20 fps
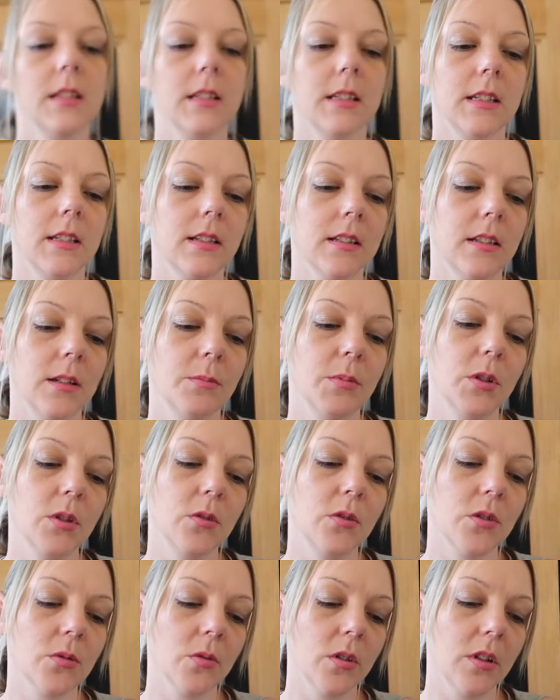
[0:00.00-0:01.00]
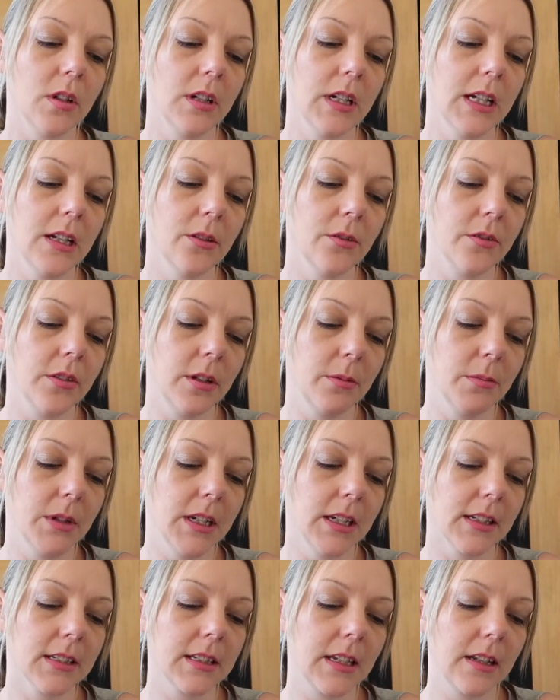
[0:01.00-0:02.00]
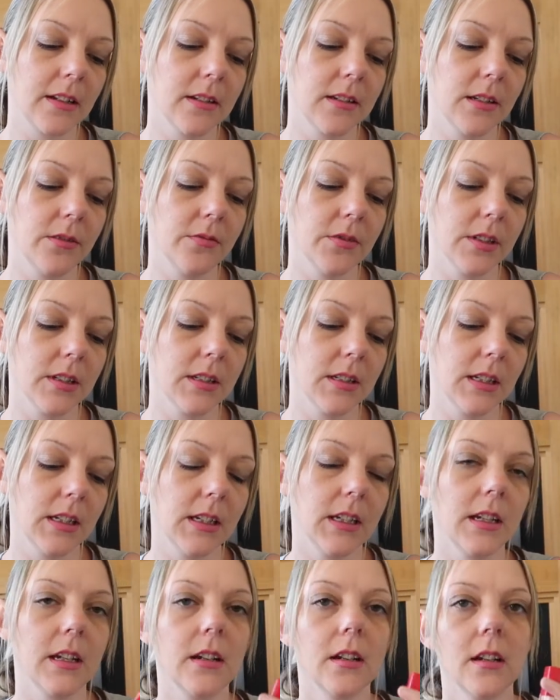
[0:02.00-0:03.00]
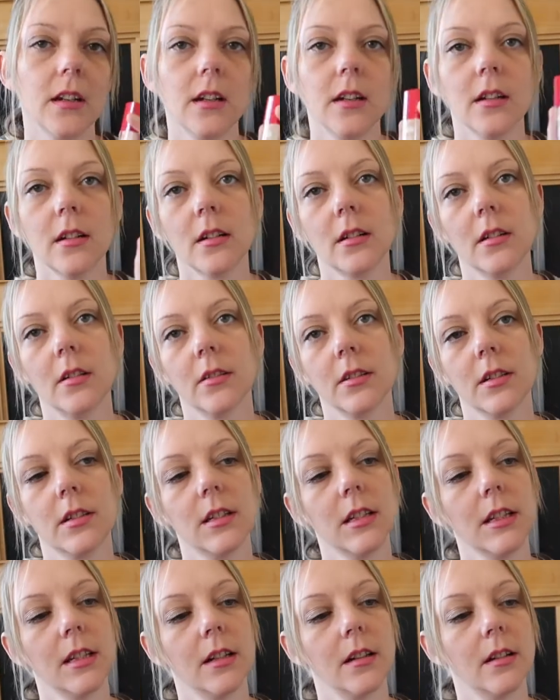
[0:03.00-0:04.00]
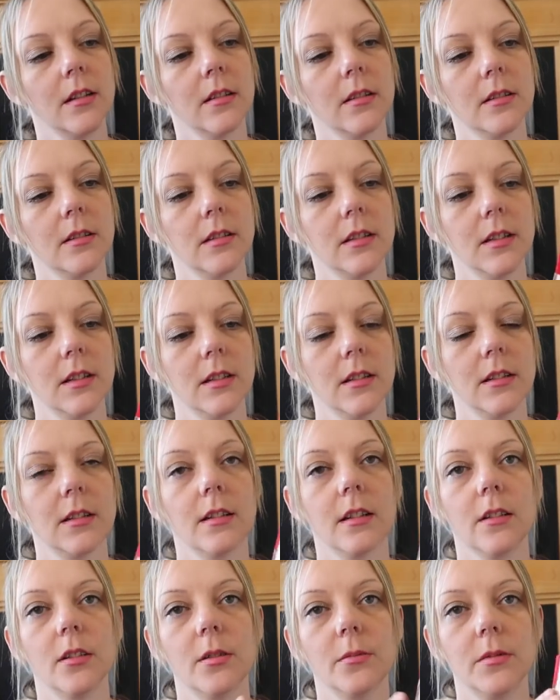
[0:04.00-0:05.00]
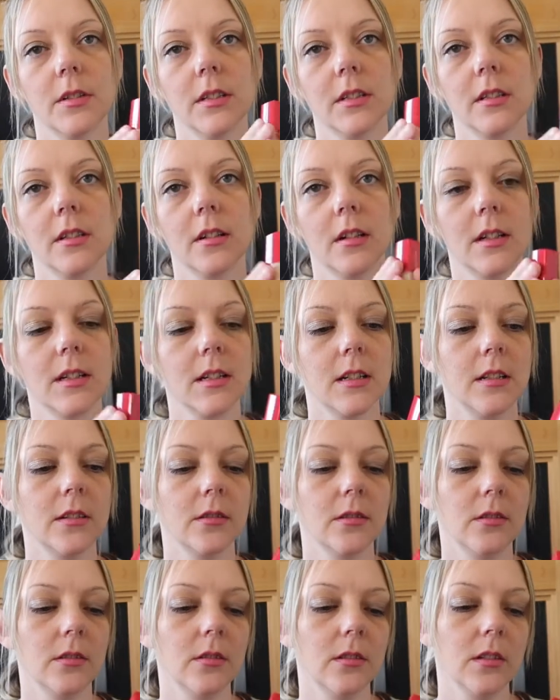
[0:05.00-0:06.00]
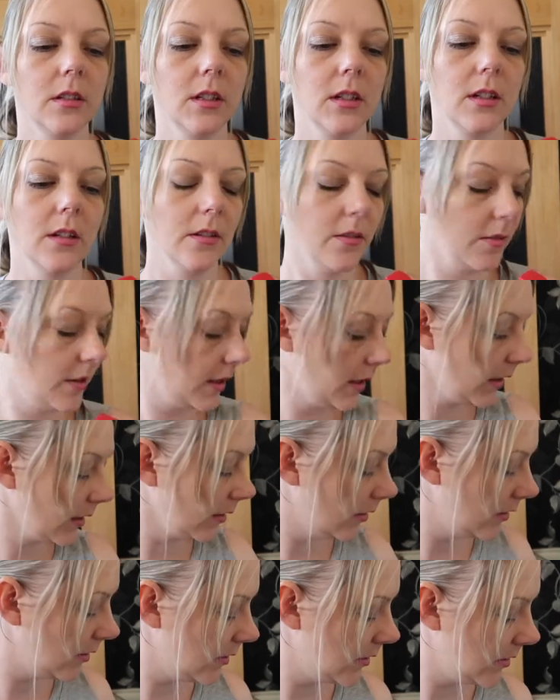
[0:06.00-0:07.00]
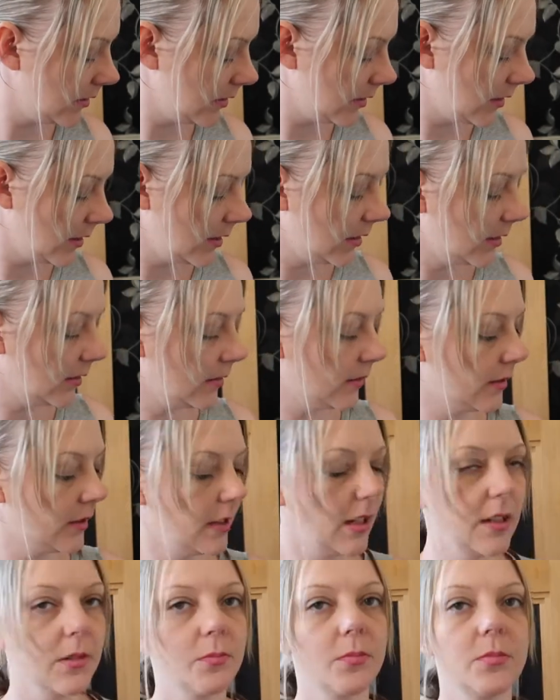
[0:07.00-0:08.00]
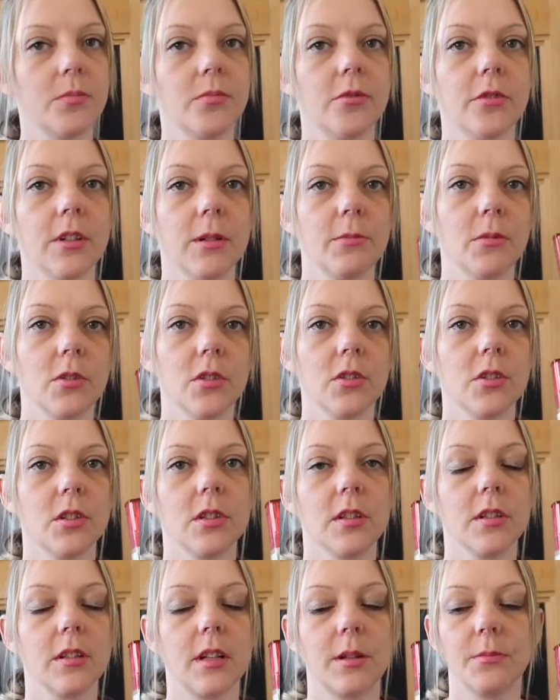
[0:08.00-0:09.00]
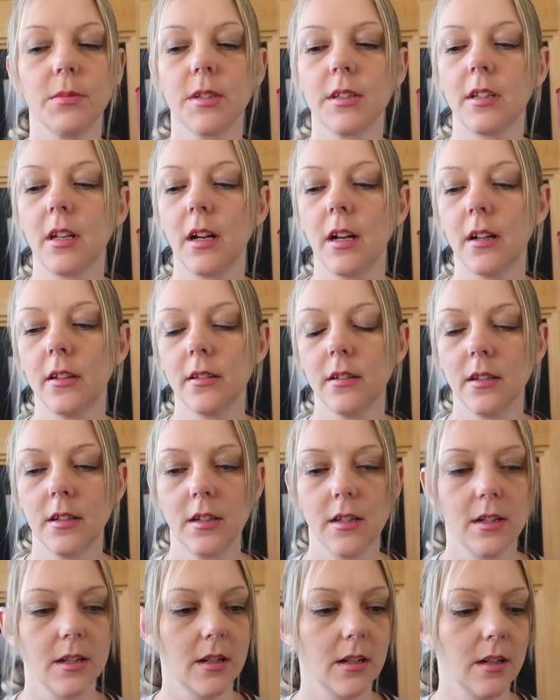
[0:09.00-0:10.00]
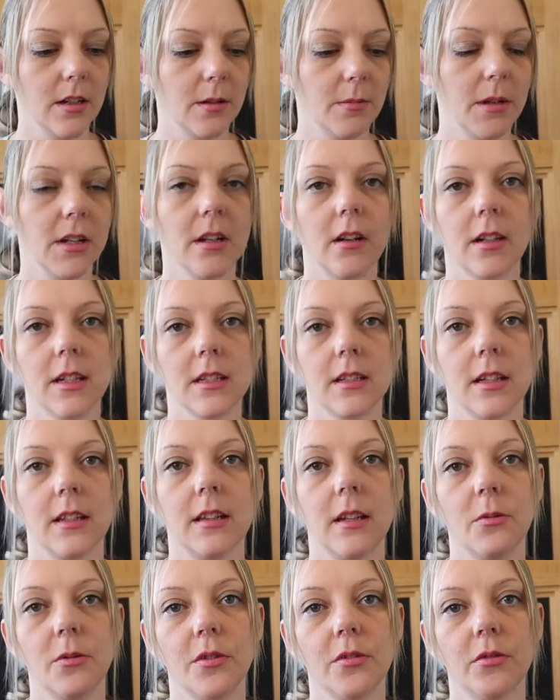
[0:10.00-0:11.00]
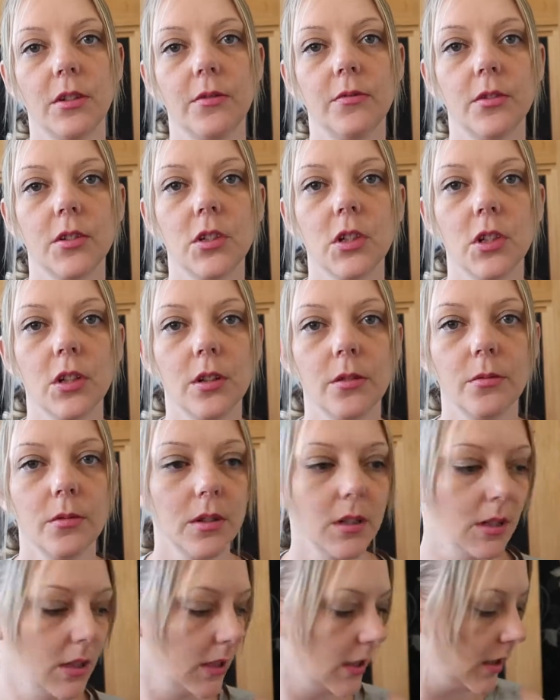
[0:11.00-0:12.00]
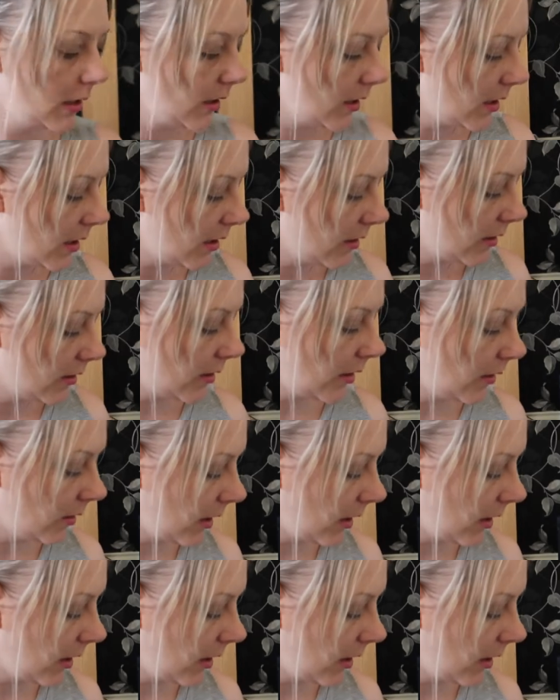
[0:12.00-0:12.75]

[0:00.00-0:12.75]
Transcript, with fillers: this is the Bourjois Healthy Mix Anti-Fatigue Concealer and that comes in a nice little thing so that's pretty much just the same as that um, and like I say they were three for two so